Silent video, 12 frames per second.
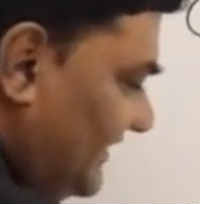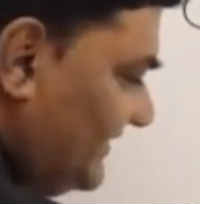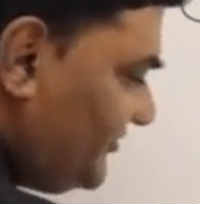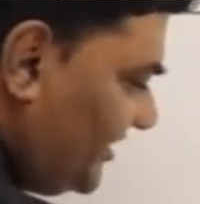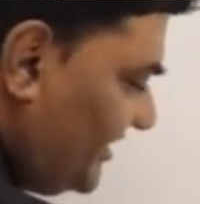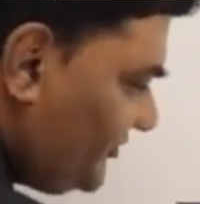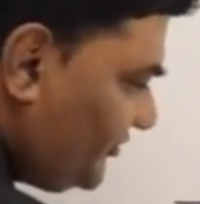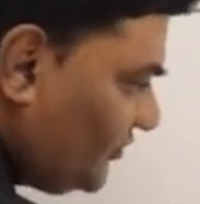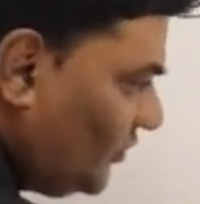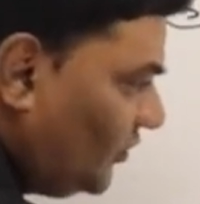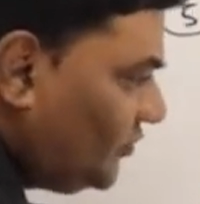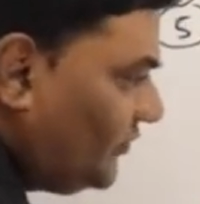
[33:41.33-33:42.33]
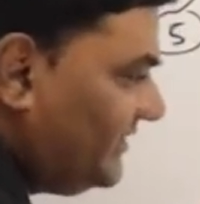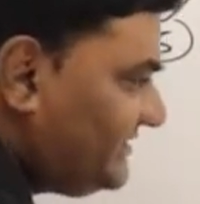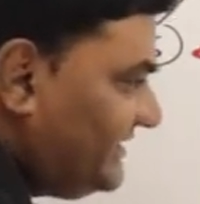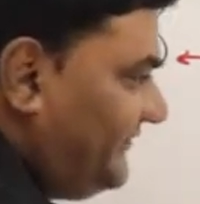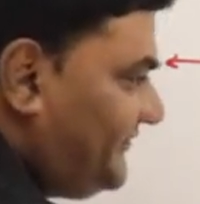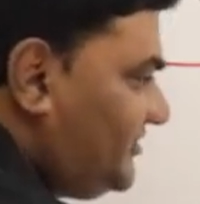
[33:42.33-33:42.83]
Then j should go to
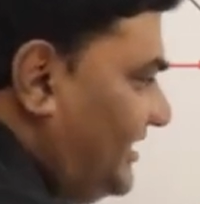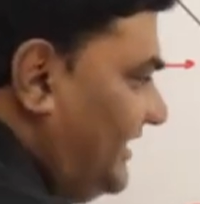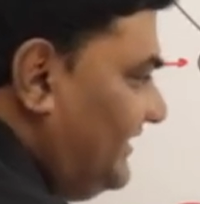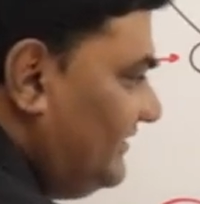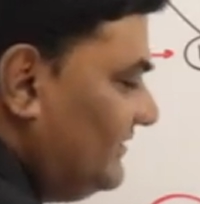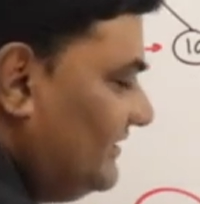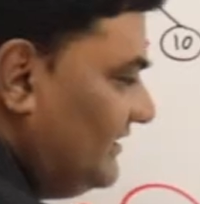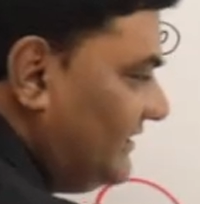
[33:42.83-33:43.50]
its left child.